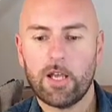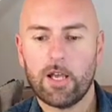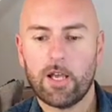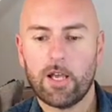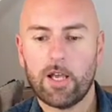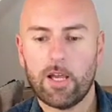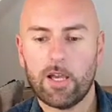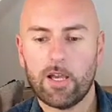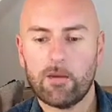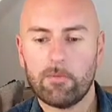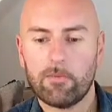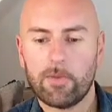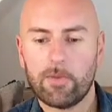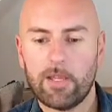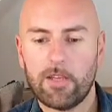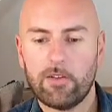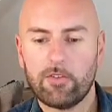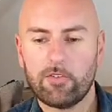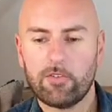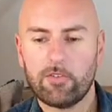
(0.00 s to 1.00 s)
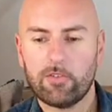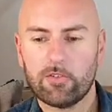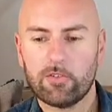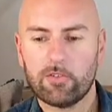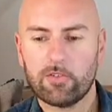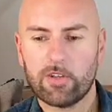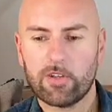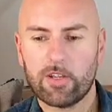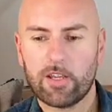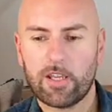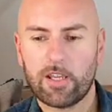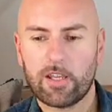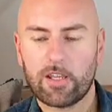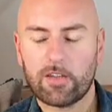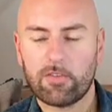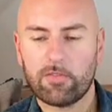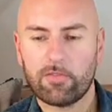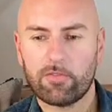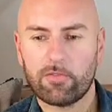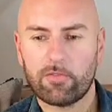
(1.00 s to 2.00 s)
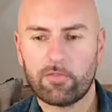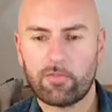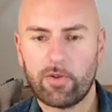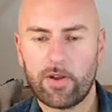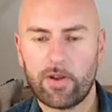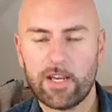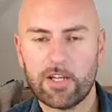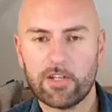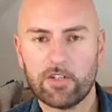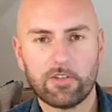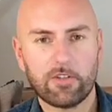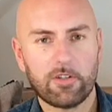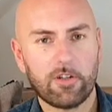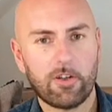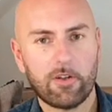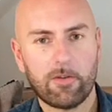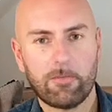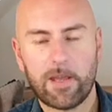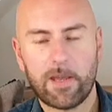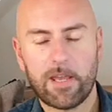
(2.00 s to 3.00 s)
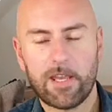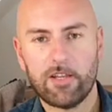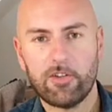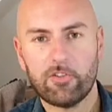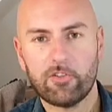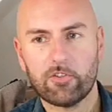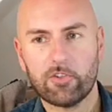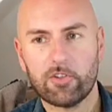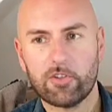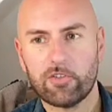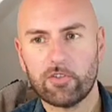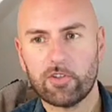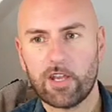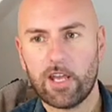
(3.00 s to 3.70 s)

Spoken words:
It's just like fresh and herbaceous,